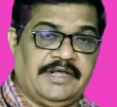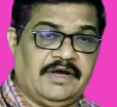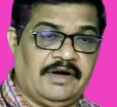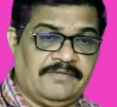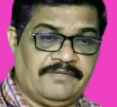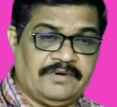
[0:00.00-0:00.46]

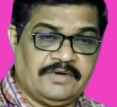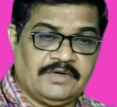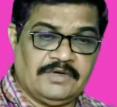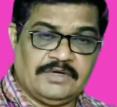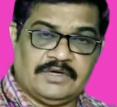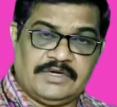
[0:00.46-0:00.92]
of
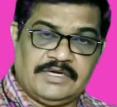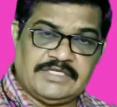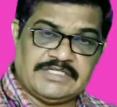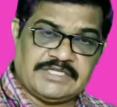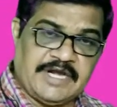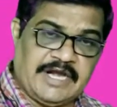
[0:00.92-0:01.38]

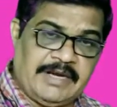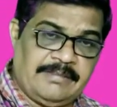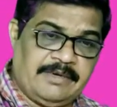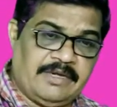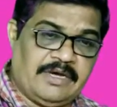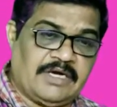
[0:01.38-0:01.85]

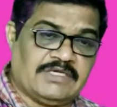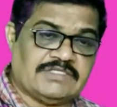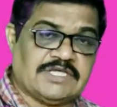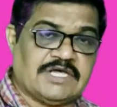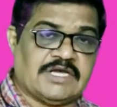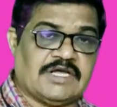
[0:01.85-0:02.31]
inscribed
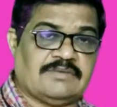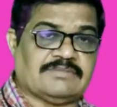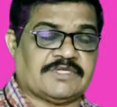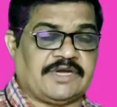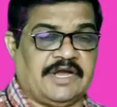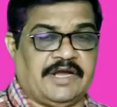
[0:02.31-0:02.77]
and
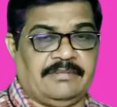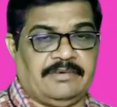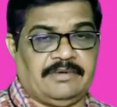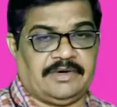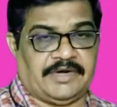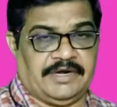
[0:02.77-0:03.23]

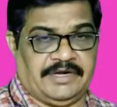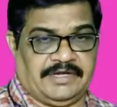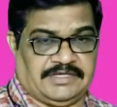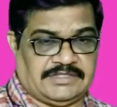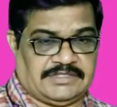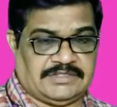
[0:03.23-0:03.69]
circumscribed
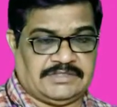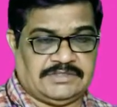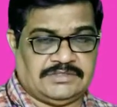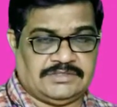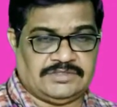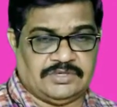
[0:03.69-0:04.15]
radius.
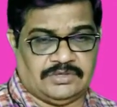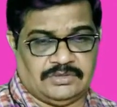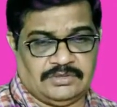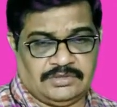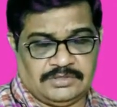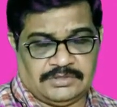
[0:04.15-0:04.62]

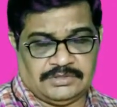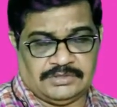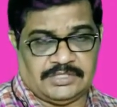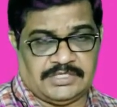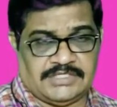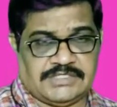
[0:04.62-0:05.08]
So
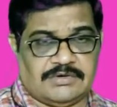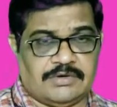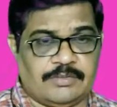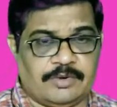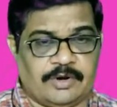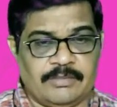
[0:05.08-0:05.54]
that is
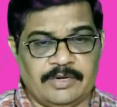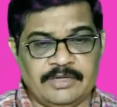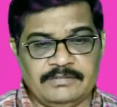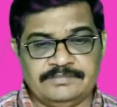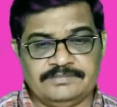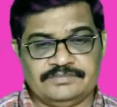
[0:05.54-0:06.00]
our
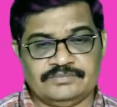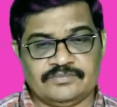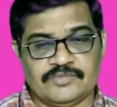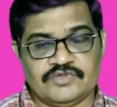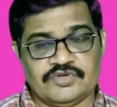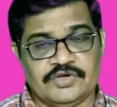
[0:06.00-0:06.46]
problem.
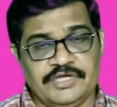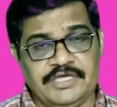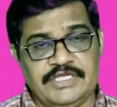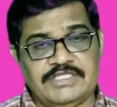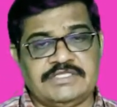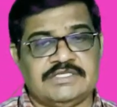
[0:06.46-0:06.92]
So
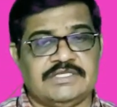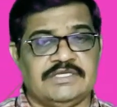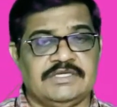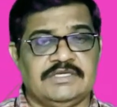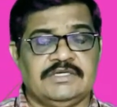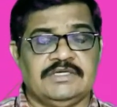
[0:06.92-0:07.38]
each
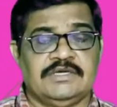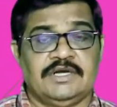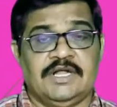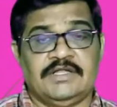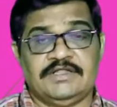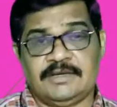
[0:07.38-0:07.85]

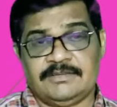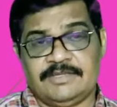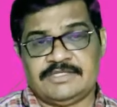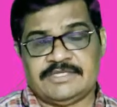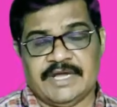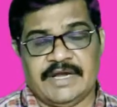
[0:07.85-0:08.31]
length of
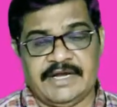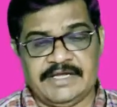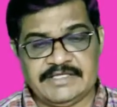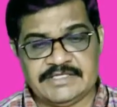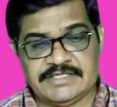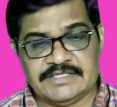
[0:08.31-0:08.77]
the side
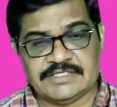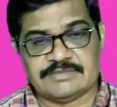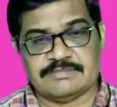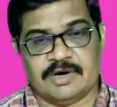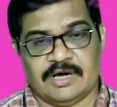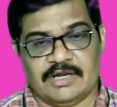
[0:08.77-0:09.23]
is
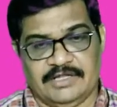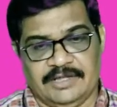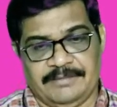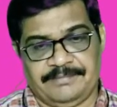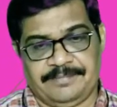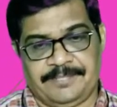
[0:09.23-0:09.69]
small
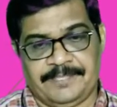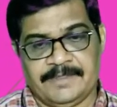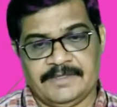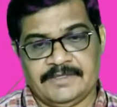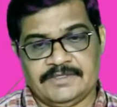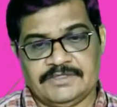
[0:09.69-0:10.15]
a.
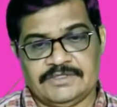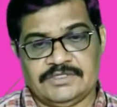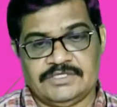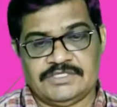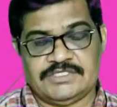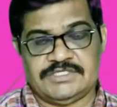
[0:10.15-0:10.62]

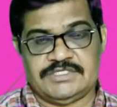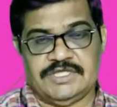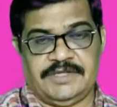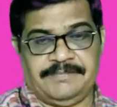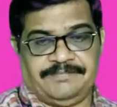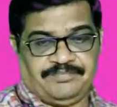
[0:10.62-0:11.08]
So this is
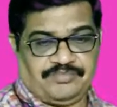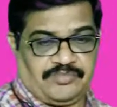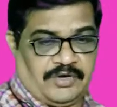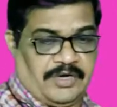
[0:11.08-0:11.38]
the